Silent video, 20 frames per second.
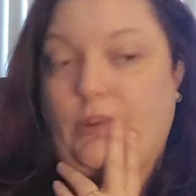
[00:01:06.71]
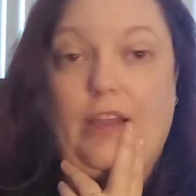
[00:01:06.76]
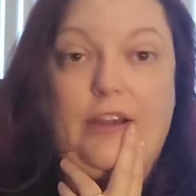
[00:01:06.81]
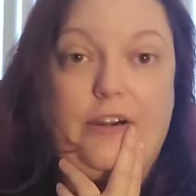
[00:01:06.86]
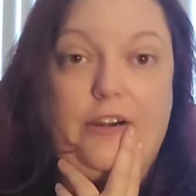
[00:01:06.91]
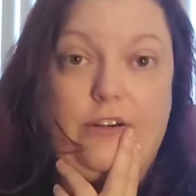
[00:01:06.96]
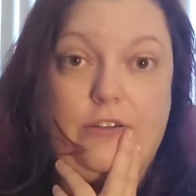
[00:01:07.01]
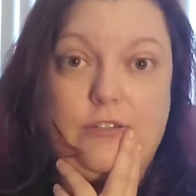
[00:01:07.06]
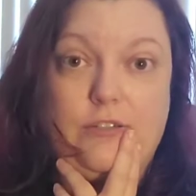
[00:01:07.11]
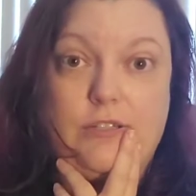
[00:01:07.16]

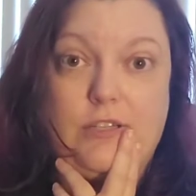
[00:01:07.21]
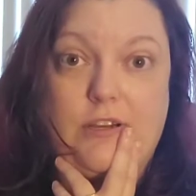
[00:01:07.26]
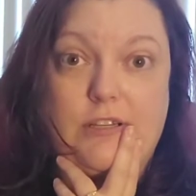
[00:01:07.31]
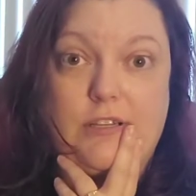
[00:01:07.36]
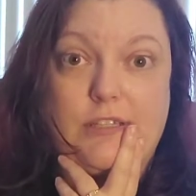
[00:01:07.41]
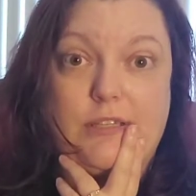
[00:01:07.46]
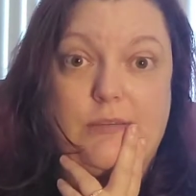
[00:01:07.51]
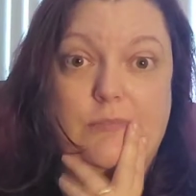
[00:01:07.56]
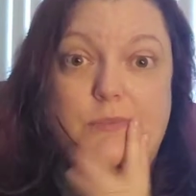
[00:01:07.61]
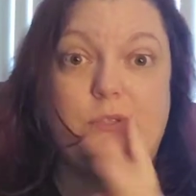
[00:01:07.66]
don't know, it's
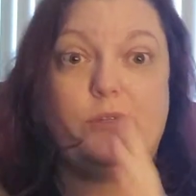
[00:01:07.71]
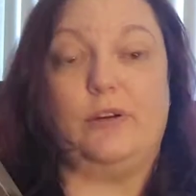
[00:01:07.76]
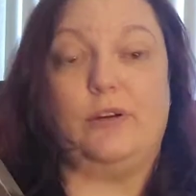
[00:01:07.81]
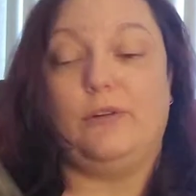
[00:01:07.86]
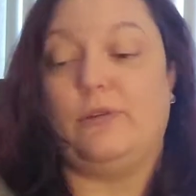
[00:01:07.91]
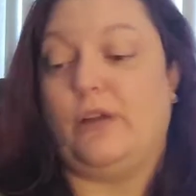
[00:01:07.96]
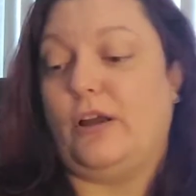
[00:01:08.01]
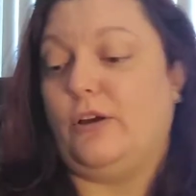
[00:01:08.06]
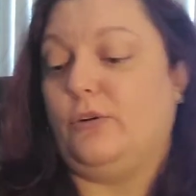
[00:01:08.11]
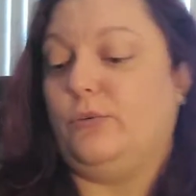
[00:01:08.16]
awesome. So
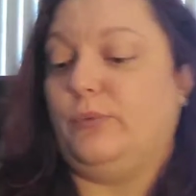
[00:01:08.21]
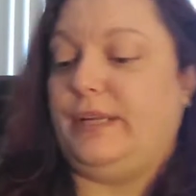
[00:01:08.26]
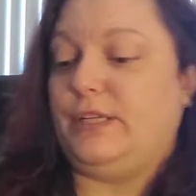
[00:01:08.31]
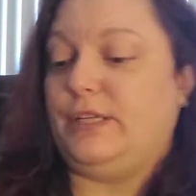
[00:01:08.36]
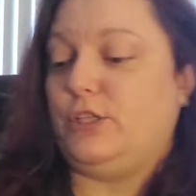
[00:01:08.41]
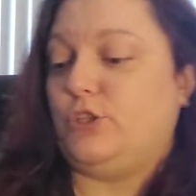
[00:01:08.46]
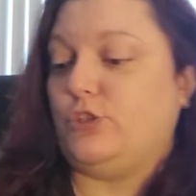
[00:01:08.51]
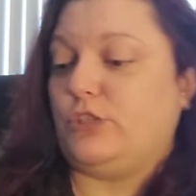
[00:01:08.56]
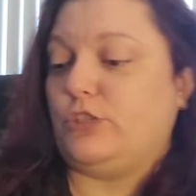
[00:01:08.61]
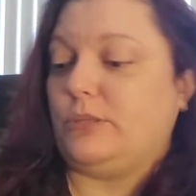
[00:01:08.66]
I'll
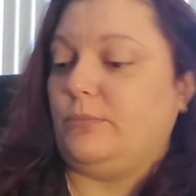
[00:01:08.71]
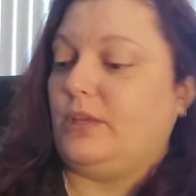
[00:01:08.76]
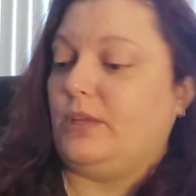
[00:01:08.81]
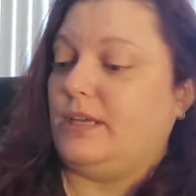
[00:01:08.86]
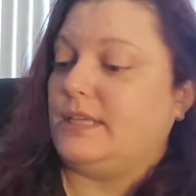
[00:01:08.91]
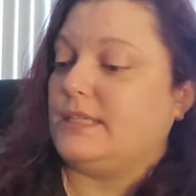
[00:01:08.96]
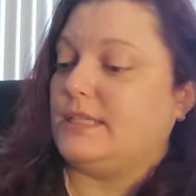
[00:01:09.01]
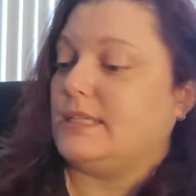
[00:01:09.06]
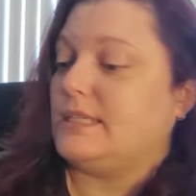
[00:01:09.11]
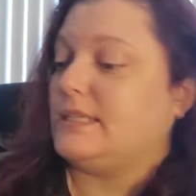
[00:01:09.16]
read you some
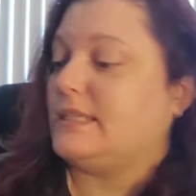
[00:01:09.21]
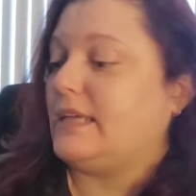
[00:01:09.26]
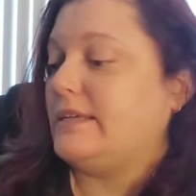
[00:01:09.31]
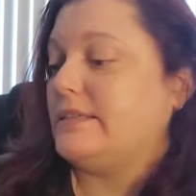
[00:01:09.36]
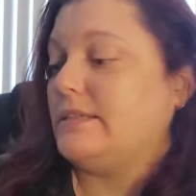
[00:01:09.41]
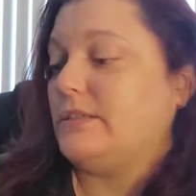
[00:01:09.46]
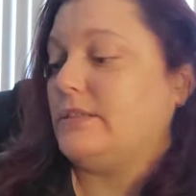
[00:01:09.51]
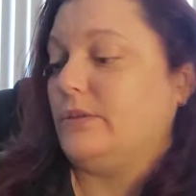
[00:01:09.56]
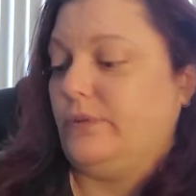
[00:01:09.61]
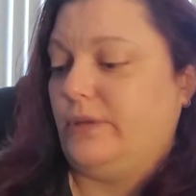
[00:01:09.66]
things it
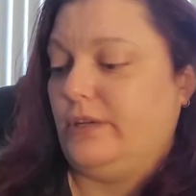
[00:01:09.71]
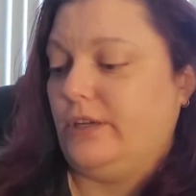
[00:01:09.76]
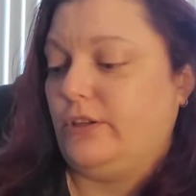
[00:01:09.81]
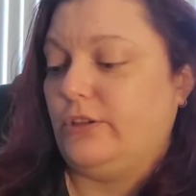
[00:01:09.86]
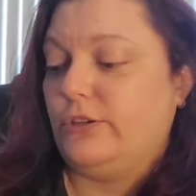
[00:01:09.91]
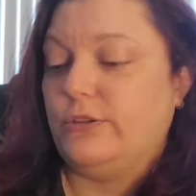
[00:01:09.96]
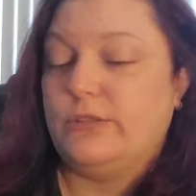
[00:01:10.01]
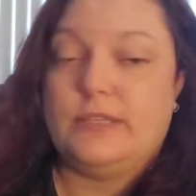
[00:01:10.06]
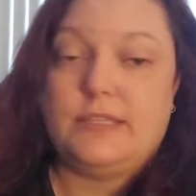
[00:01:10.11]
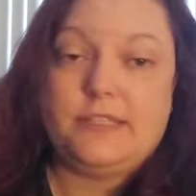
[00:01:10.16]
says. So it
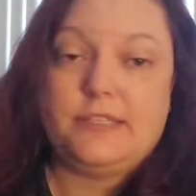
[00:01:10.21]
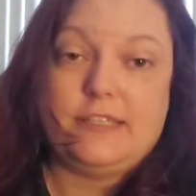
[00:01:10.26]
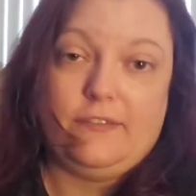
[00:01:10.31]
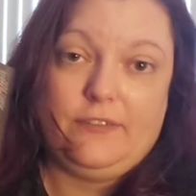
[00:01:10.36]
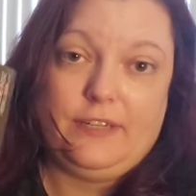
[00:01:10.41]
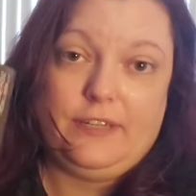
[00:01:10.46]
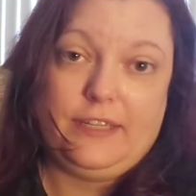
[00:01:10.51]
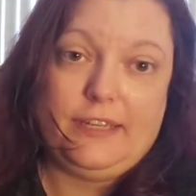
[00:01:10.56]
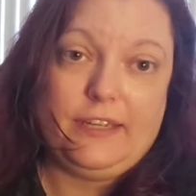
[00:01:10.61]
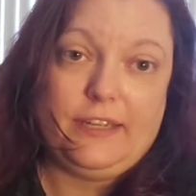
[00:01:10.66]
includes a
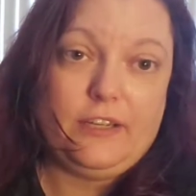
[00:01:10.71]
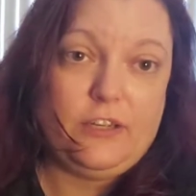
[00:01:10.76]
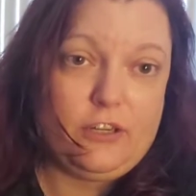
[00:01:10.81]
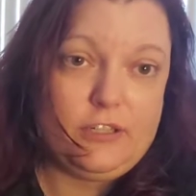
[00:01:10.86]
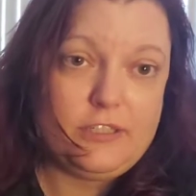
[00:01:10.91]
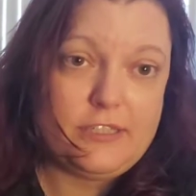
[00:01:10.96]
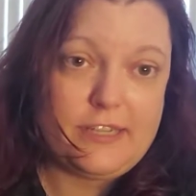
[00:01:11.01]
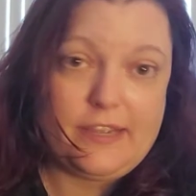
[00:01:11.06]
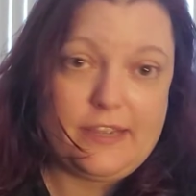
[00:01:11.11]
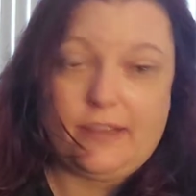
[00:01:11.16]
78
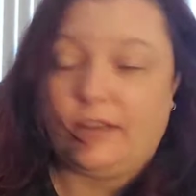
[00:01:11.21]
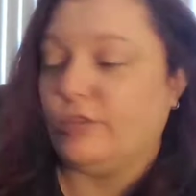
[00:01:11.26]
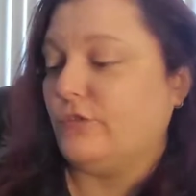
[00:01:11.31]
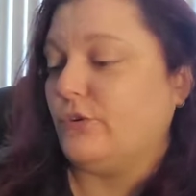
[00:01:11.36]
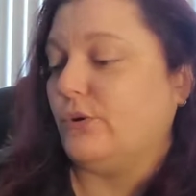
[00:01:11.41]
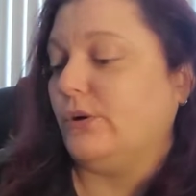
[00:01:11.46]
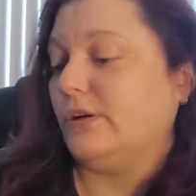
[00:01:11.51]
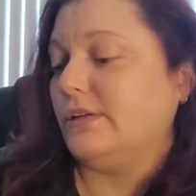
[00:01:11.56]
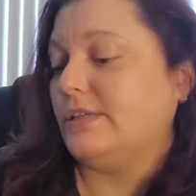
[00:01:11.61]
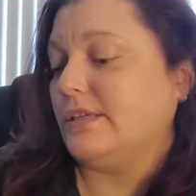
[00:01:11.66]
card deck,
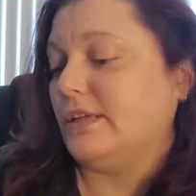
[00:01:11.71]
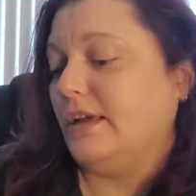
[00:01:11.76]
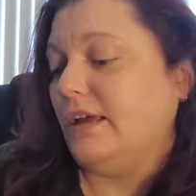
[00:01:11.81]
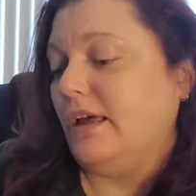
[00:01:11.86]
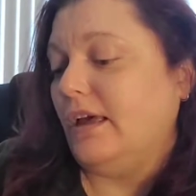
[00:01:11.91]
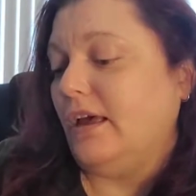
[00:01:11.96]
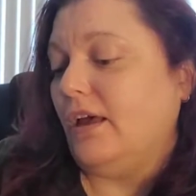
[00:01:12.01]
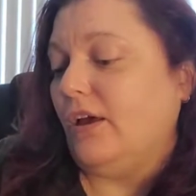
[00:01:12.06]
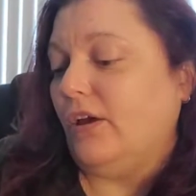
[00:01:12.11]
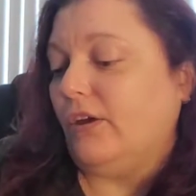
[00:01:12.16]
of course.
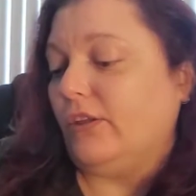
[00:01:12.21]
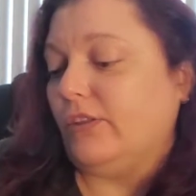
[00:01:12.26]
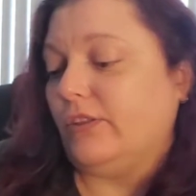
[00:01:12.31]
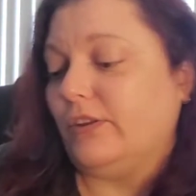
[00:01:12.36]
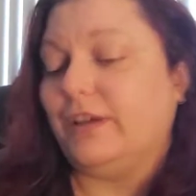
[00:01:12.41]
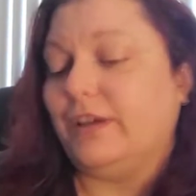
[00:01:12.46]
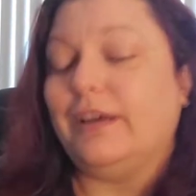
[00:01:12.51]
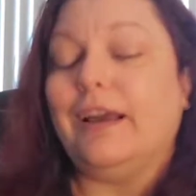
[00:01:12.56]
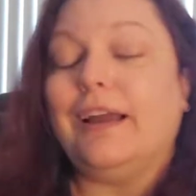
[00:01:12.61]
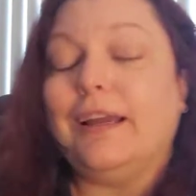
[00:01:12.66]

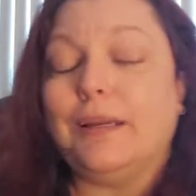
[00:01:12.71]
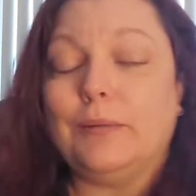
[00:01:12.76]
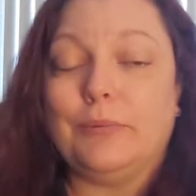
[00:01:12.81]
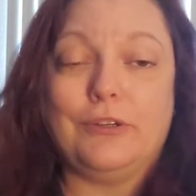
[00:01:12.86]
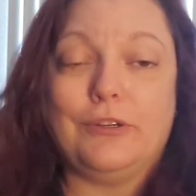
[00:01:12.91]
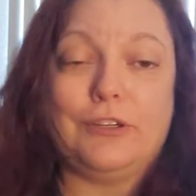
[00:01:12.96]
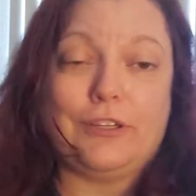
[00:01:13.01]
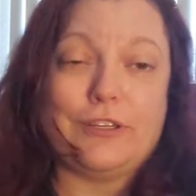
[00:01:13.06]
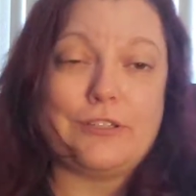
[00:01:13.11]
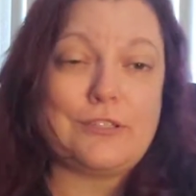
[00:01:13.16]
The
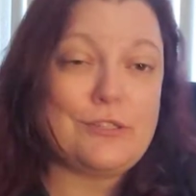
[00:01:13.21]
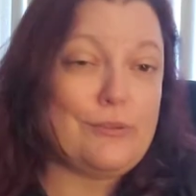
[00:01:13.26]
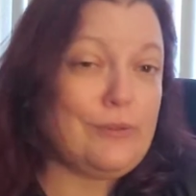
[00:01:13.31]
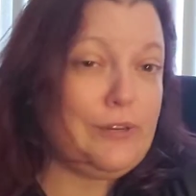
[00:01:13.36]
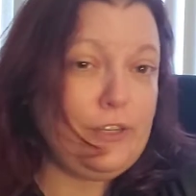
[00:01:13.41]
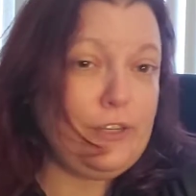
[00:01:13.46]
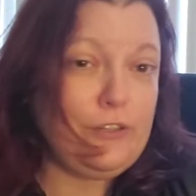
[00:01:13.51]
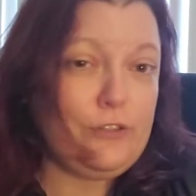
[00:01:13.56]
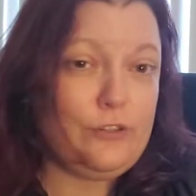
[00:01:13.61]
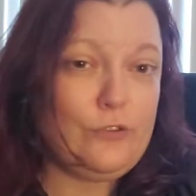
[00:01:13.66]
guidebook is
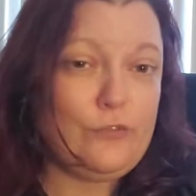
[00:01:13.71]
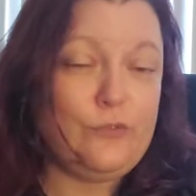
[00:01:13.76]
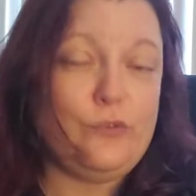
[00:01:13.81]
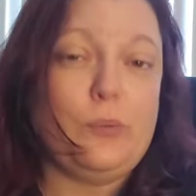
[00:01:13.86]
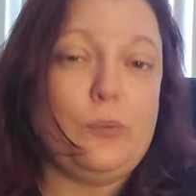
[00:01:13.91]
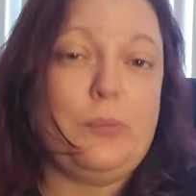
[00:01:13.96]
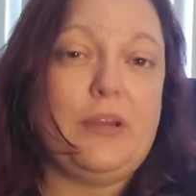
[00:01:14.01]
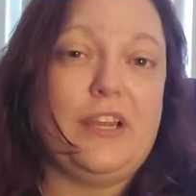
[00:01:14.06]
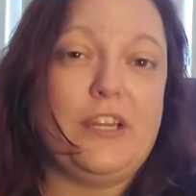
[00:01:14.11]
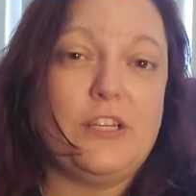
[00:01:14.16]

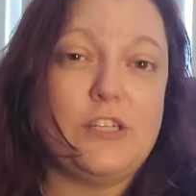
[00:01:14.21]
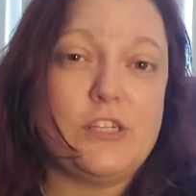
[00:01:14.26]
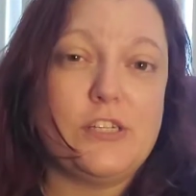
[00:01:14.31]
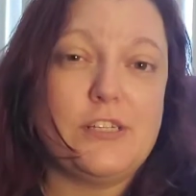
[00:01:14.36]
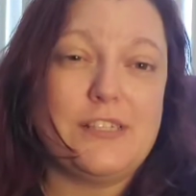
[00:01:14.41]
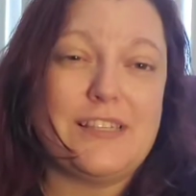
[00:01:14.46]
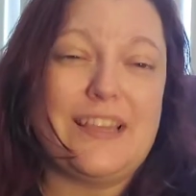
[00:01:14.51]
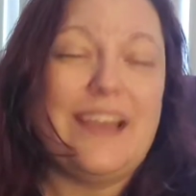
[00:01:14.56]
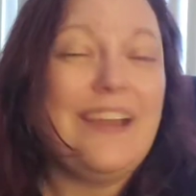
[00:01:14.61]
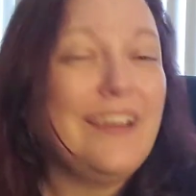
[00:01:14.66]
304
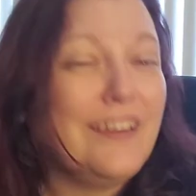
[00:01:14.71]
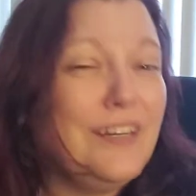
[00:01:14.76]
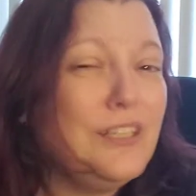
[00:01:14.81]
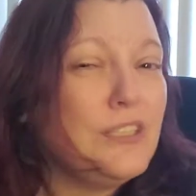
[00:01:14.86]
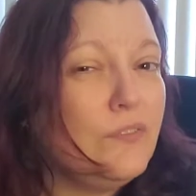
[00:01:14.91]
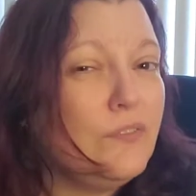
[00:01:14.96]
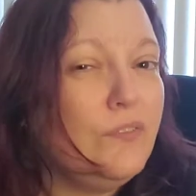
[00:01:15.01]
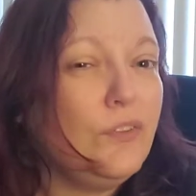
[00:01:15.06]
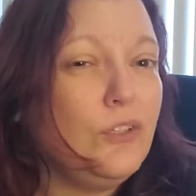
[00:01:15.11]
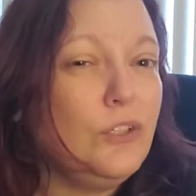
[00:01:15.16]
pages and
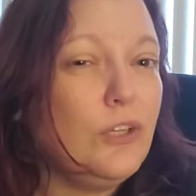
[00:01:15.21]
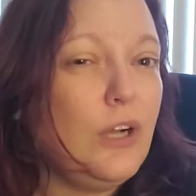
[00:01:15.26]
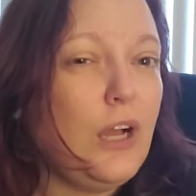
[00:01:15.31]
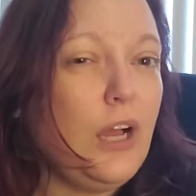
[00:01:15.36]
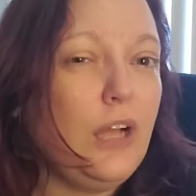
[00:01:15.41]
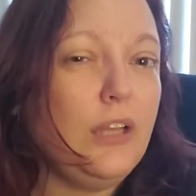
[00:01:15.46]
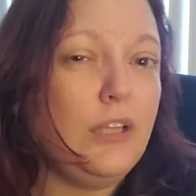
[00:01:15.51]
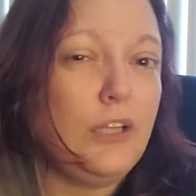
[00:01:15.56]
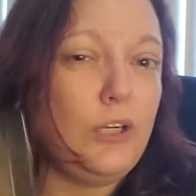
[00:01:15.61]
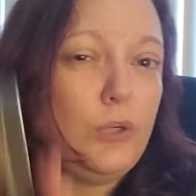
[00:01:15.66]
is full
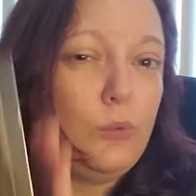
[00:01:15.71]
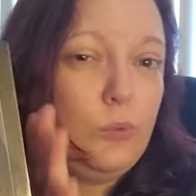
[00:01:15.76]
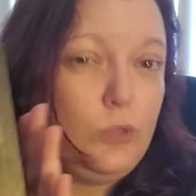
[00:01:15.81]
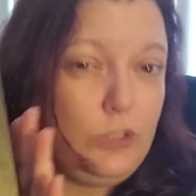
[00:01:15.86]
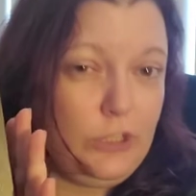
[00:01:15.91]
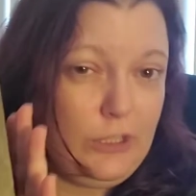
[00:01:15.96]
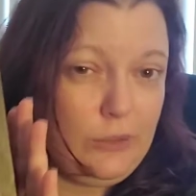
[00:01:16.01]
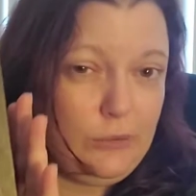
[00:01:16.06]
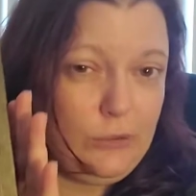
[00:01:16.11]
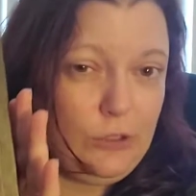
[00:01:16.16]
color,
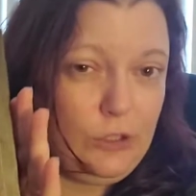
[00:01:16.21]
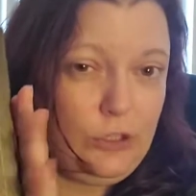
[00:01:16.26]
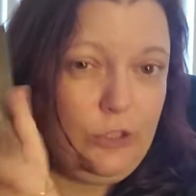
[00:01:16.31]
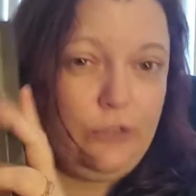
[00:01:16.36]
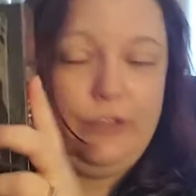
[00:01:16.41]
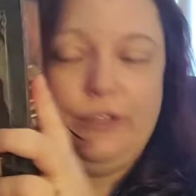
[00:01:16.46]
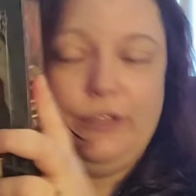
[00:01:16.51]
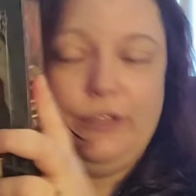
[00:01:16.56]
which I will show